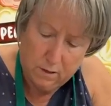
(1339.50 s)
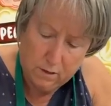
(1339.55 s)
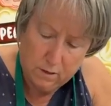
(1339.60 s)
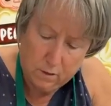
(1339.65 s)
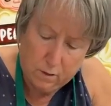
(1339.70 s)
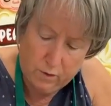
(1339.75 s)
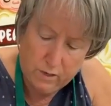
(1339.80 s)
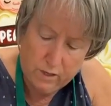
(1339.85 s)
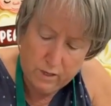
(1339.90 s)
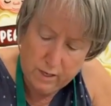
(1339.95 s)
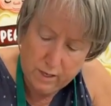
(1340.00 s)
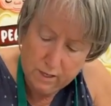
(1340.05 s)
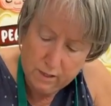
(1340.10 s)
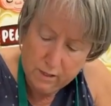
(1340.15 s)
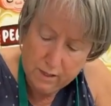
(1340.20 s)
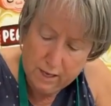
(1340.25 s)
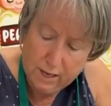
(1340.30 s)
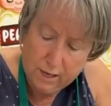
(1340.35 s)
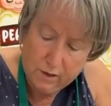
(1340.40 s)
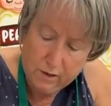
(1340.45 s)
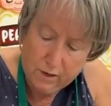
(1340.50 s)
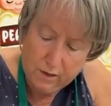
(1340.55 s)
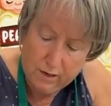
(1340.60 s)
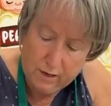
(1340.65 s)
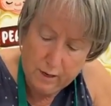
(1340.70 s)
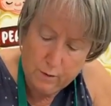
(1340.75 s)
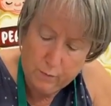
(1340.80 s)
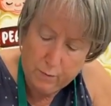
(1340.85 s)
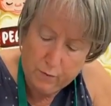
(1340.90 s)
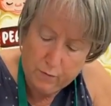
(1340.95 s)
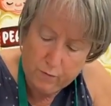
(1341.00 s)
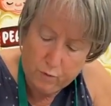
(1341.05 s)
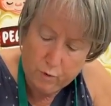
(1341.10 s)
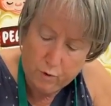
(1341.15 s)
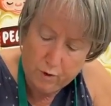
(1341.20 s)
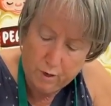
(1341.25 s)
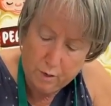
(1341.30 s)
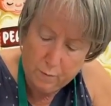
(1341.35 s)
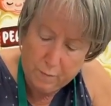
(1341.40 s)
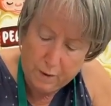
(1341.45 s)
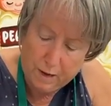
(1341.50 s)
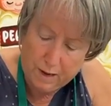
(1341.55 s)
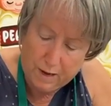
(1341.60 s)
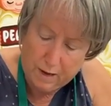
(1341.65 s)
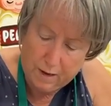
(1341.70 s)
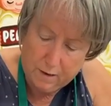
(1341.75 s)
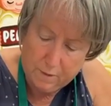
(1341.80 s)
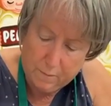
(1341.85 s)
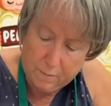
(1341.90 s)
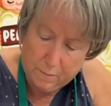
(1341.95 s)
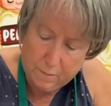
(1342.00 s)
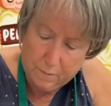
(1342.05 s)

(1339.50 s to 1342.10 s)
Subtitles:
So it does calculate before you buy.